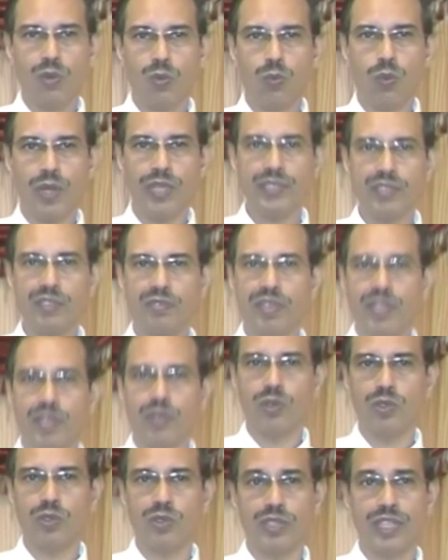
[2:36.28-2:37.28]
Once we
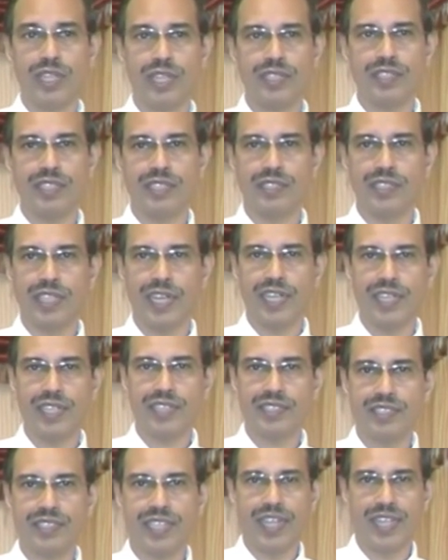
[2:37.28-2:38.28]
know that the child
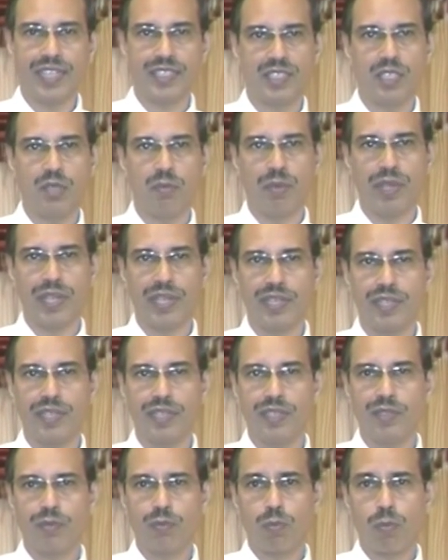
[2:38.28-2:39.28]
is thalassemic,
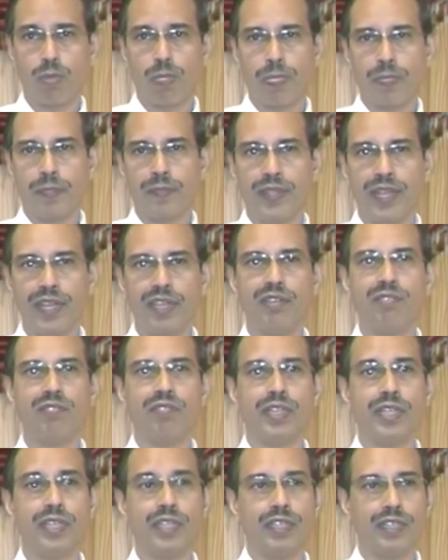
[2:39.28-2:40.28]
then
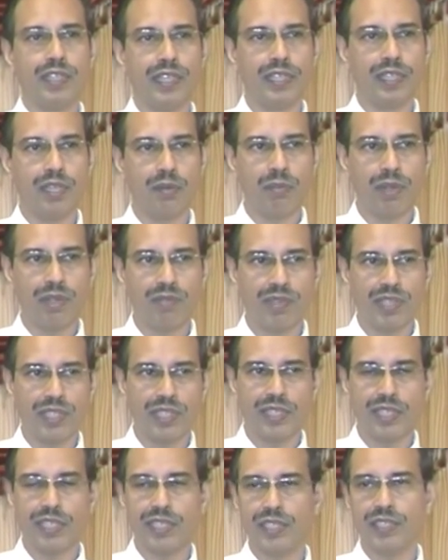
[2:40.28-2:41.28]
we determine whether
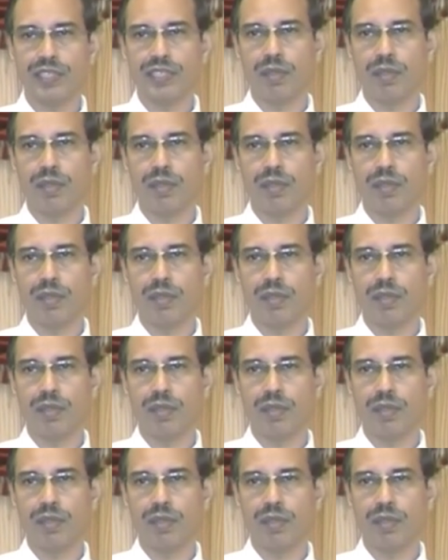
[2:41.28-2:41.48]
it is